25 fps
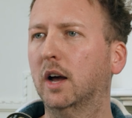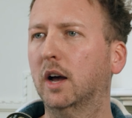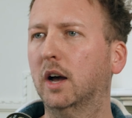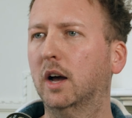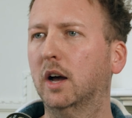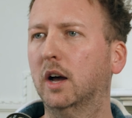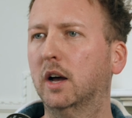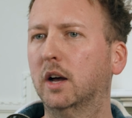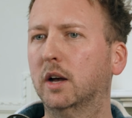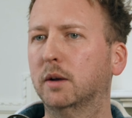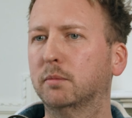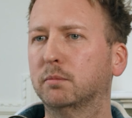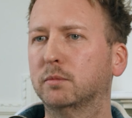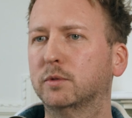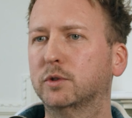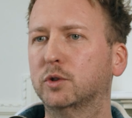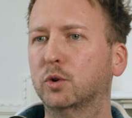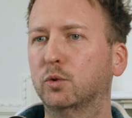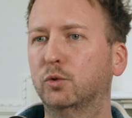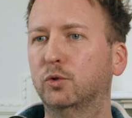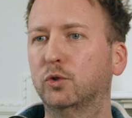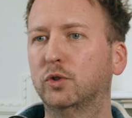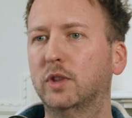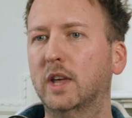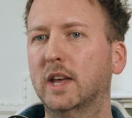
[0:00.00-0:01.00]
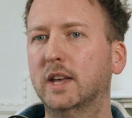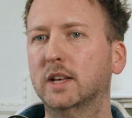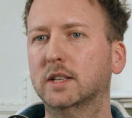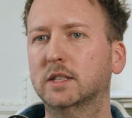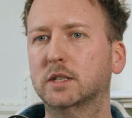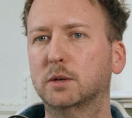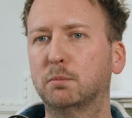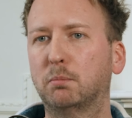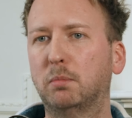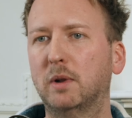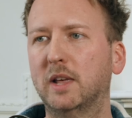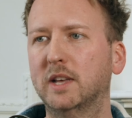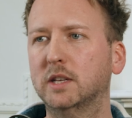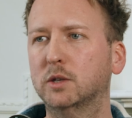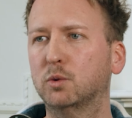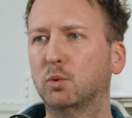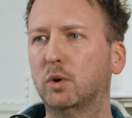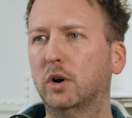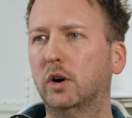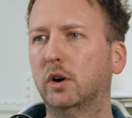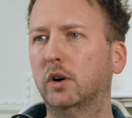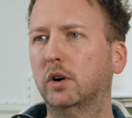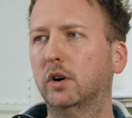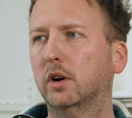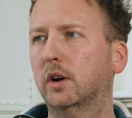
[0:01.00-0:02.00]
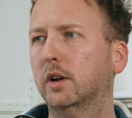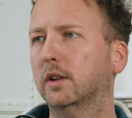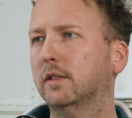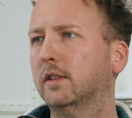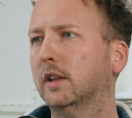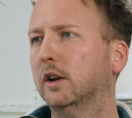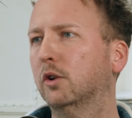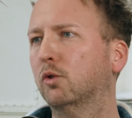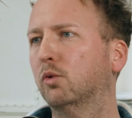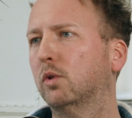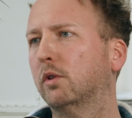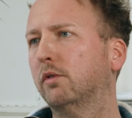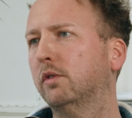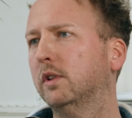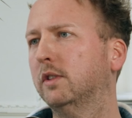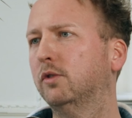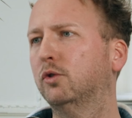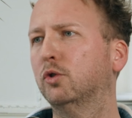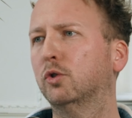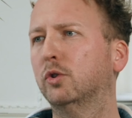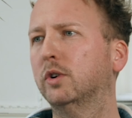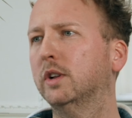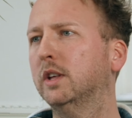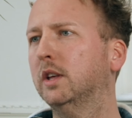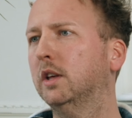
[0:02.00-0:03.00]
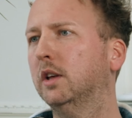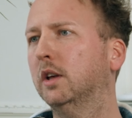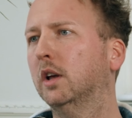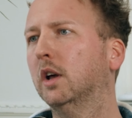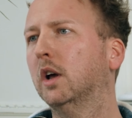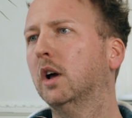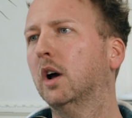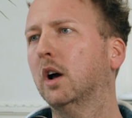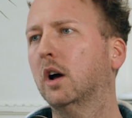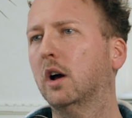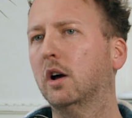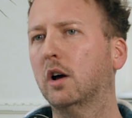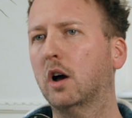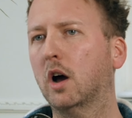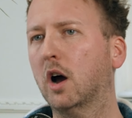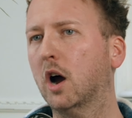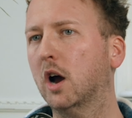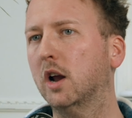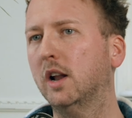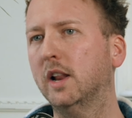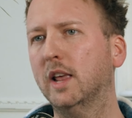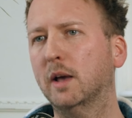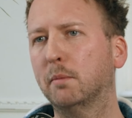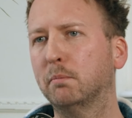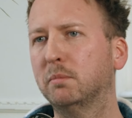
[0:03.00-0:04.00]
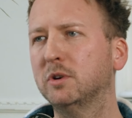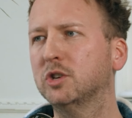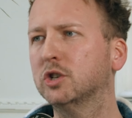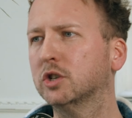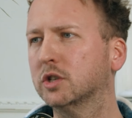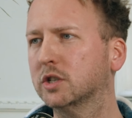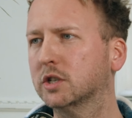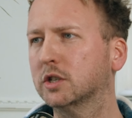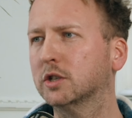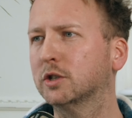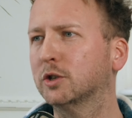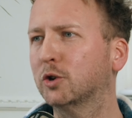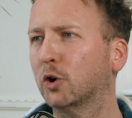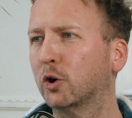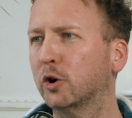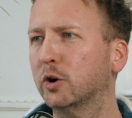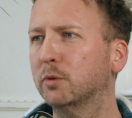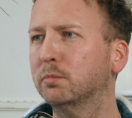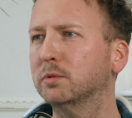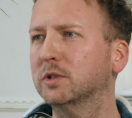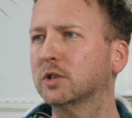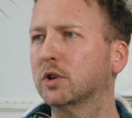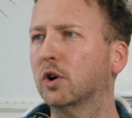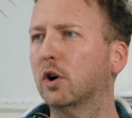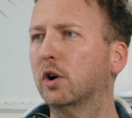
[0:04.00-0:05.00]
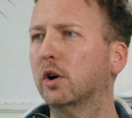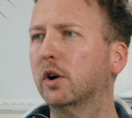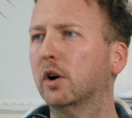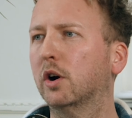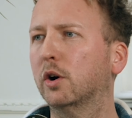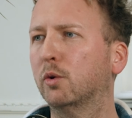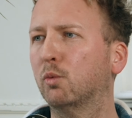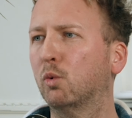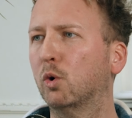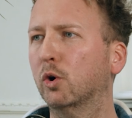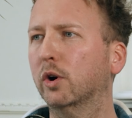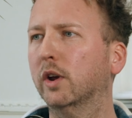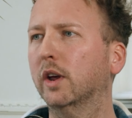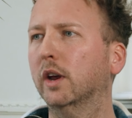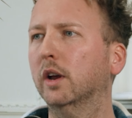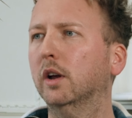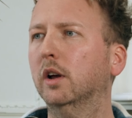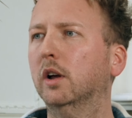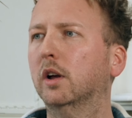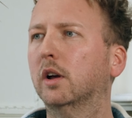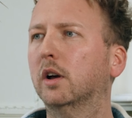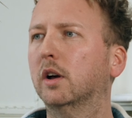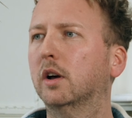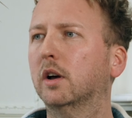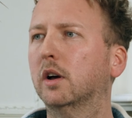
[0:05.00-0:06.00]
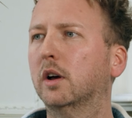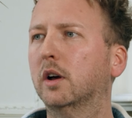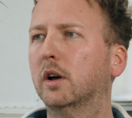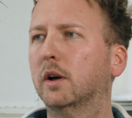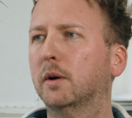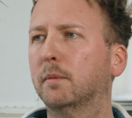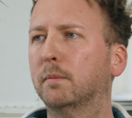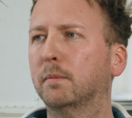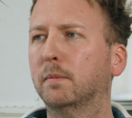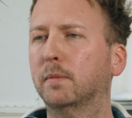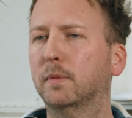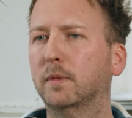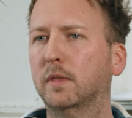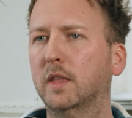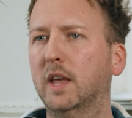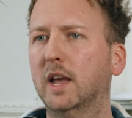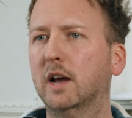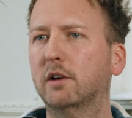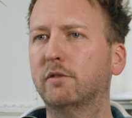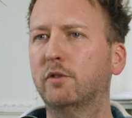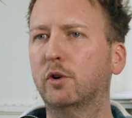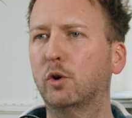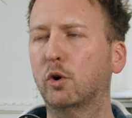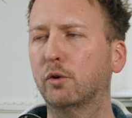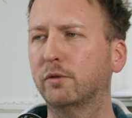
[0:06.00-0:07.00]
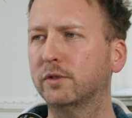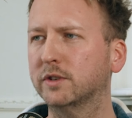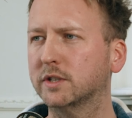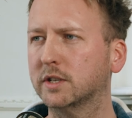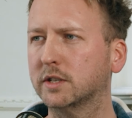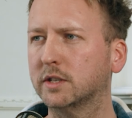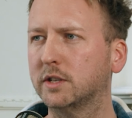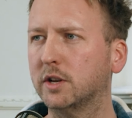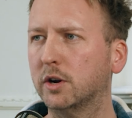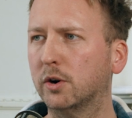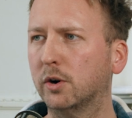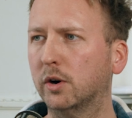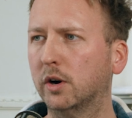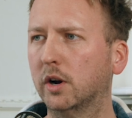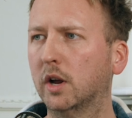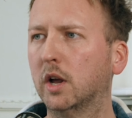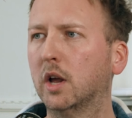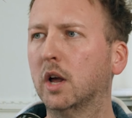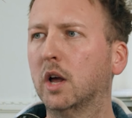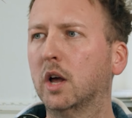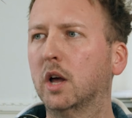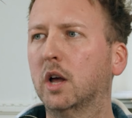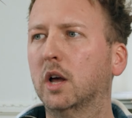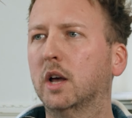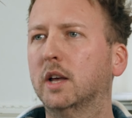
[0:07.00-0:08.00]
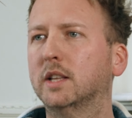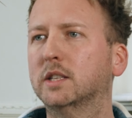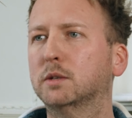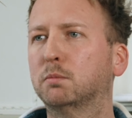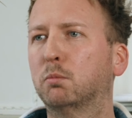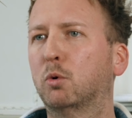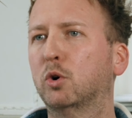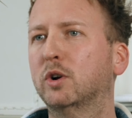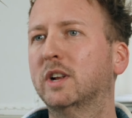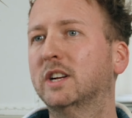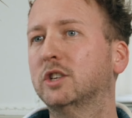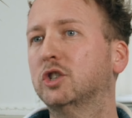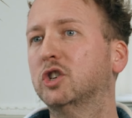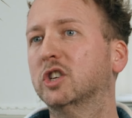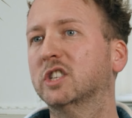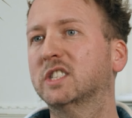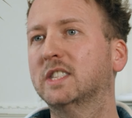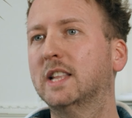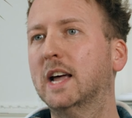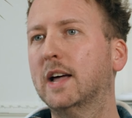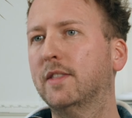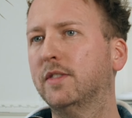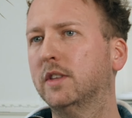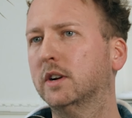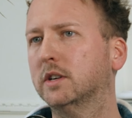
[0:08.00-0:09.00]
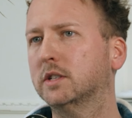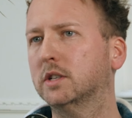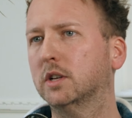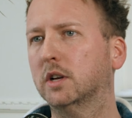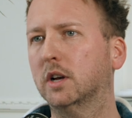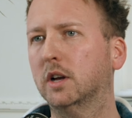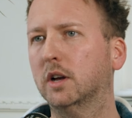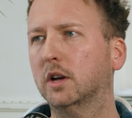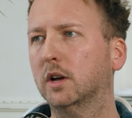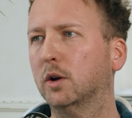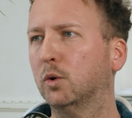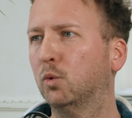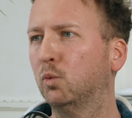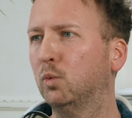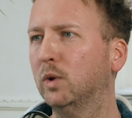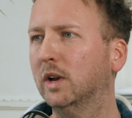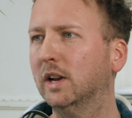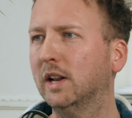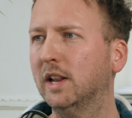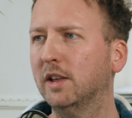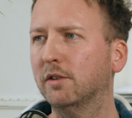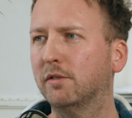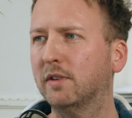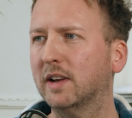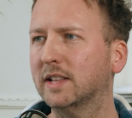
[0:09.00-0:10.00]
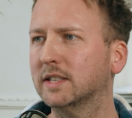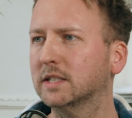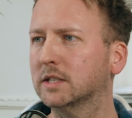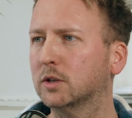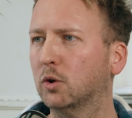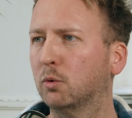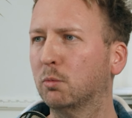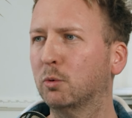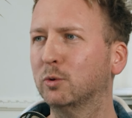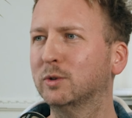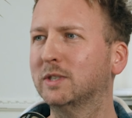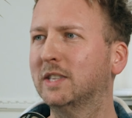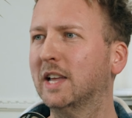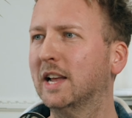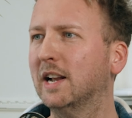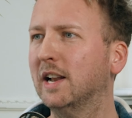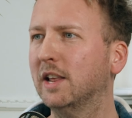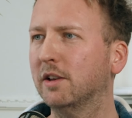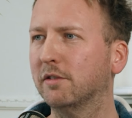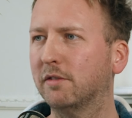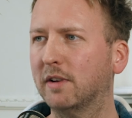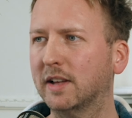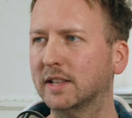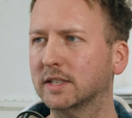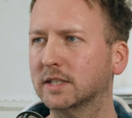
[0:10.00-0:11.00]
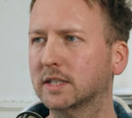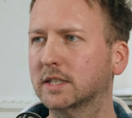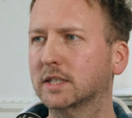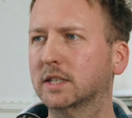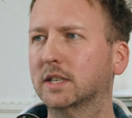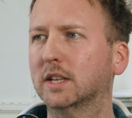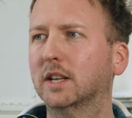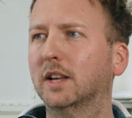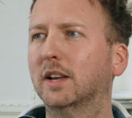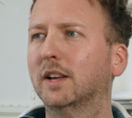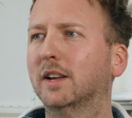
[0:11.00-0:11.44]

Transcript: So today it's a place where I think roughly 30 highly ambitious startups are working. They have their offices there. It's more than just that. There's weekly events, almost daily events.